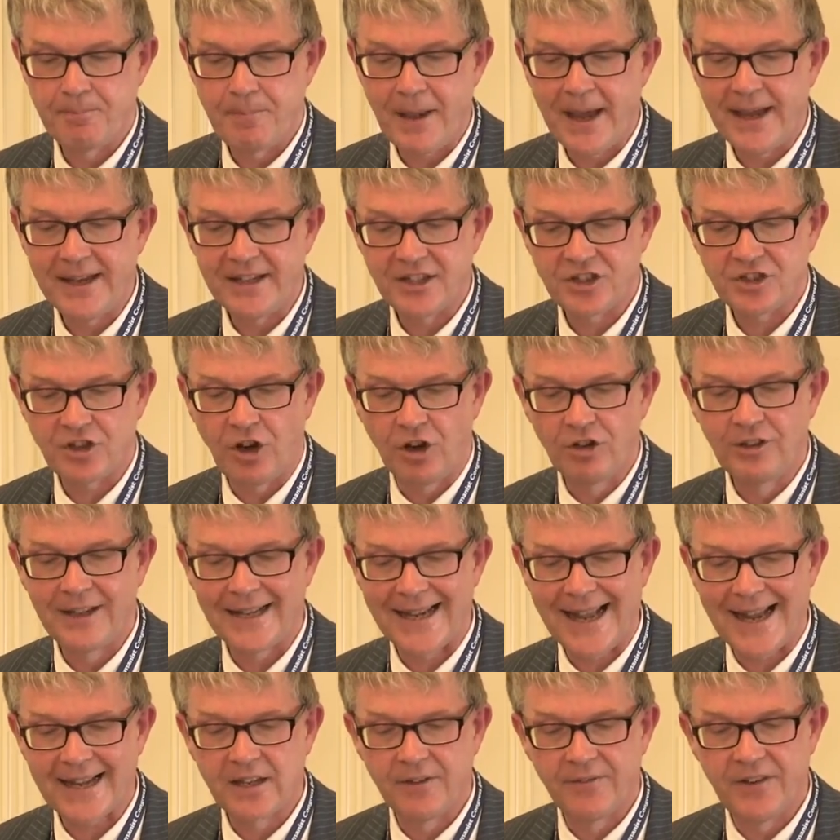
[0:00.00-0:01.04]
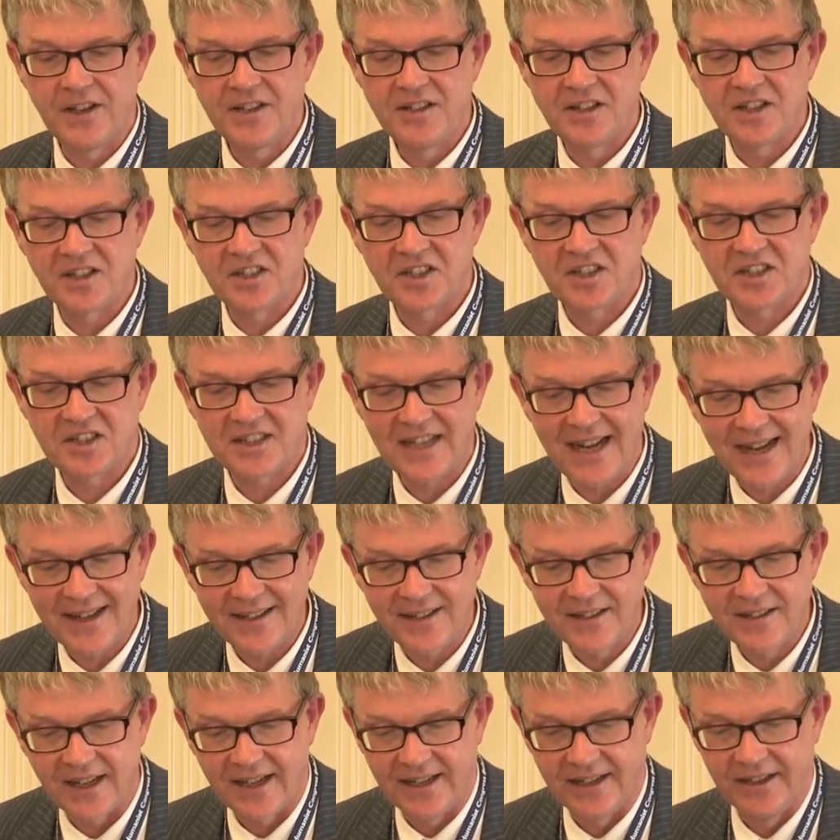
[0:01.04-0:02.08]
based on lack of
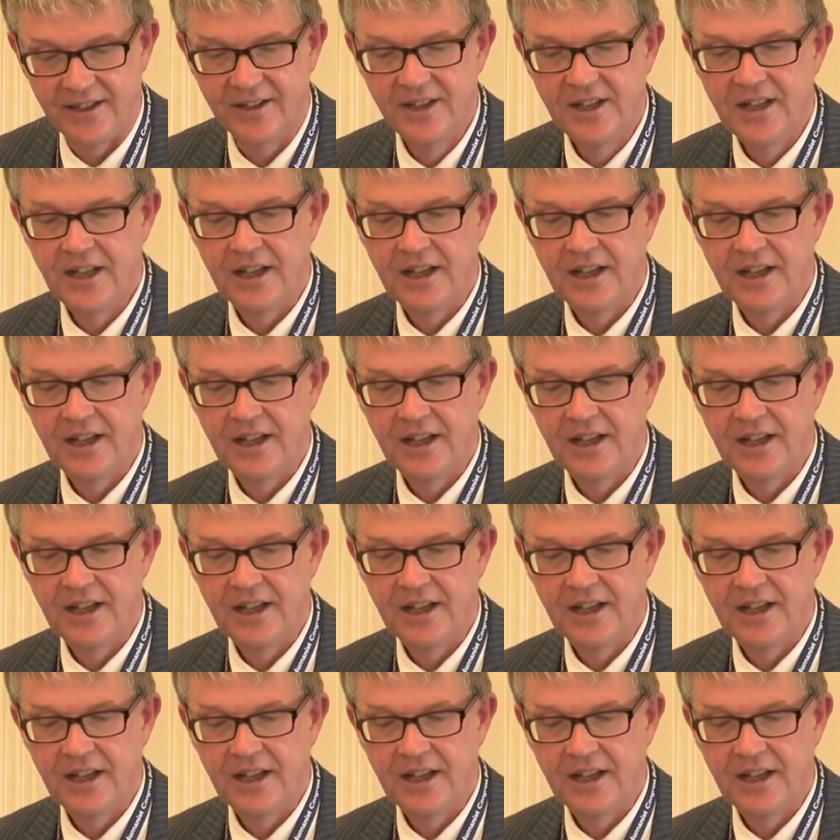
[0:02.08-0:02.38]
understanding